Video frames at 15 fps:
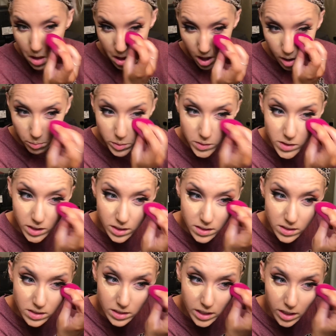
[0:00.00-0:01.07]
I'm using
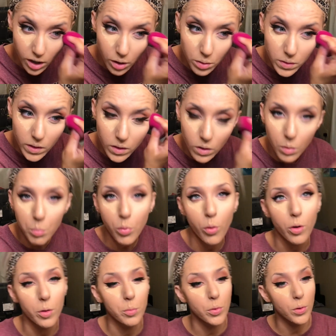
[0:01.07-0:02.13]
this neato little
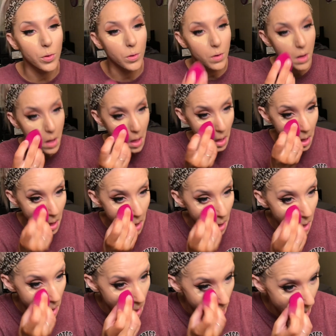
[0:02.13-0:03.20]
portable
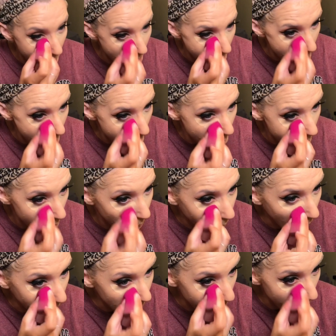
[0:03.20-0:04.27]

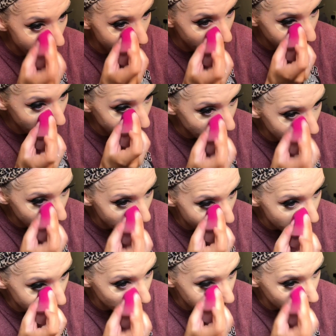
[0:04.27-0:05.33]
ring light thingy that
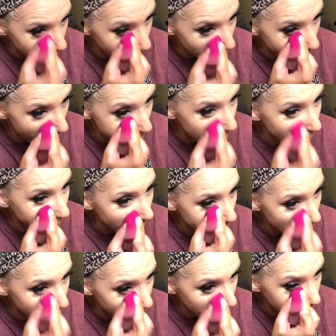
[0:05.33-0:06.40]
my brother got me
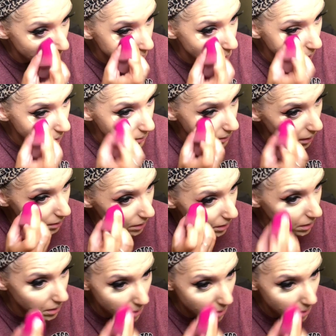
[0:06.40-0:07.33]
for Christmas, I think.